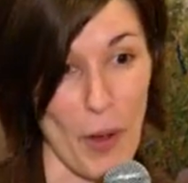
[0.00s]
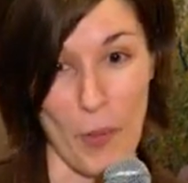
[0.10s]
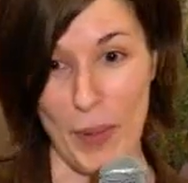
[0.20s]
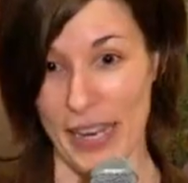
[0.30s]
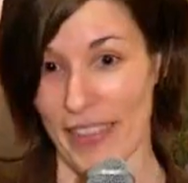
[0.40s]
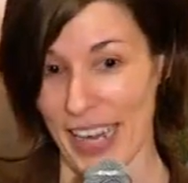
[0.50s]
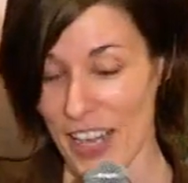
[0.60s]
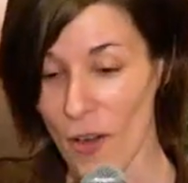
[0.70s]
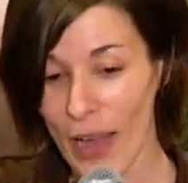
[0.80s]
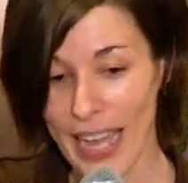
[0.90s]
open they
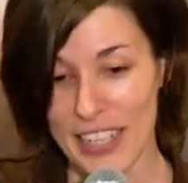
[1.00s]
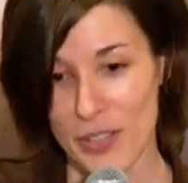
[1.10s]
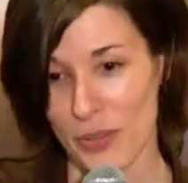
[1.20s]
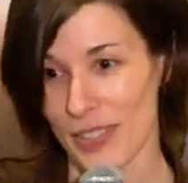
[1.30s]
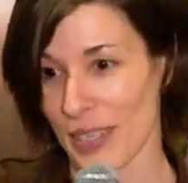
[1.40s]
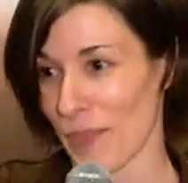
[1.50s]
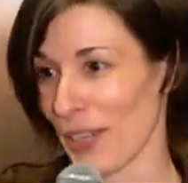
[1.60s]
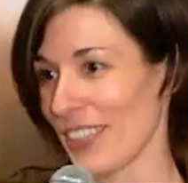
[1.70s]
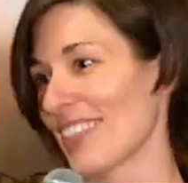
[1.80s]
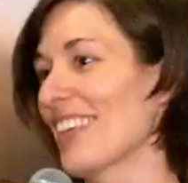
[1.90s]
know how to use
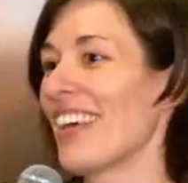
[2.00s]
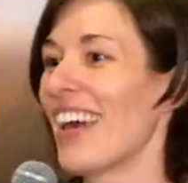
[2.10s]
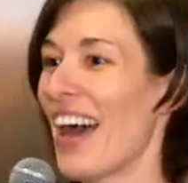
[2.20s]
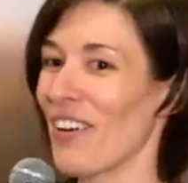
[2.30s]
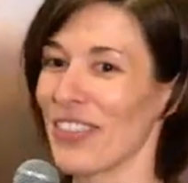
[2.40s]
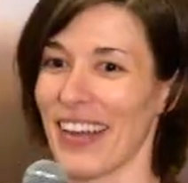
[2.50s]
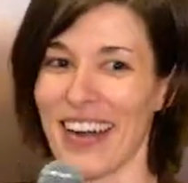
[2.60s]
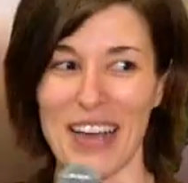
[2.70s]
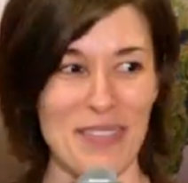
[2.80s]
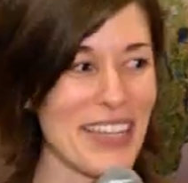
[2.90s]
zippers out
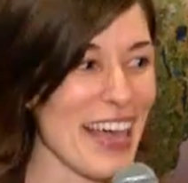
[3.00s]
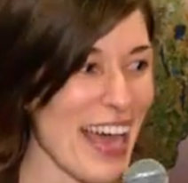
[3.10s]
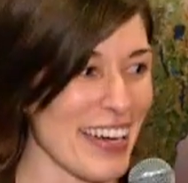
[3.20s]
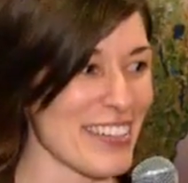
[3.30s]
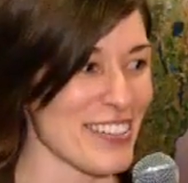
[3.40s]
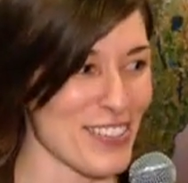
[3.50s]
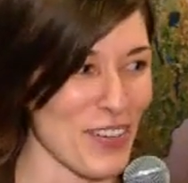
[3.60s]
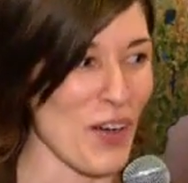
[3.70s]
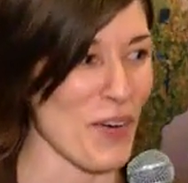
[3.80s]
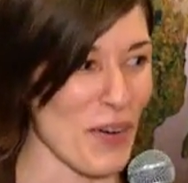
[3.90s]
there i mean that is
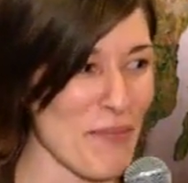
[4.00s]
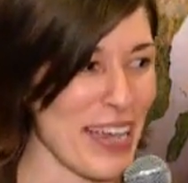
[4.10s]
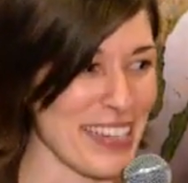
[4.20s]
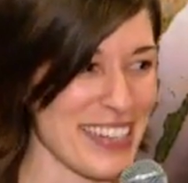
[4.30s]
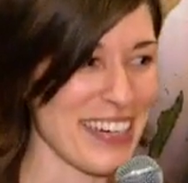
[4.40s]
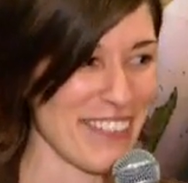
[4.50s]
so amazing